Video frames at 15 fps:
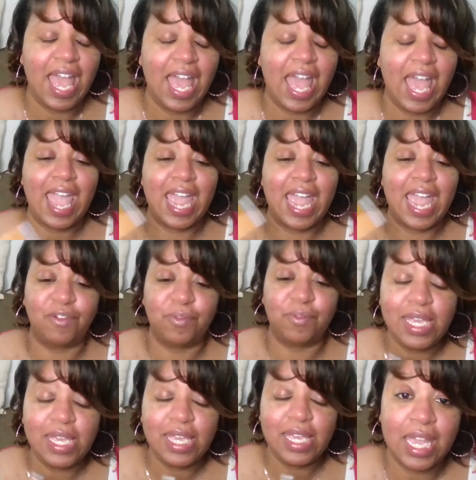And if we
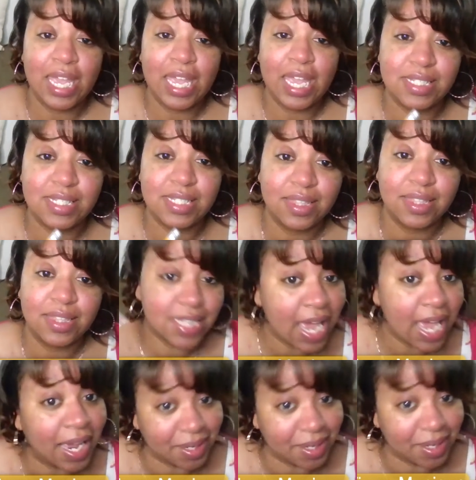can't take the
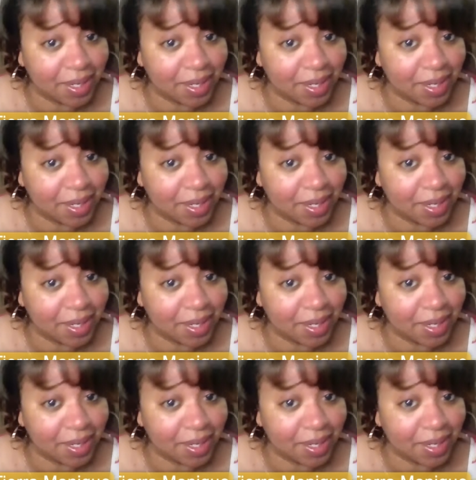time,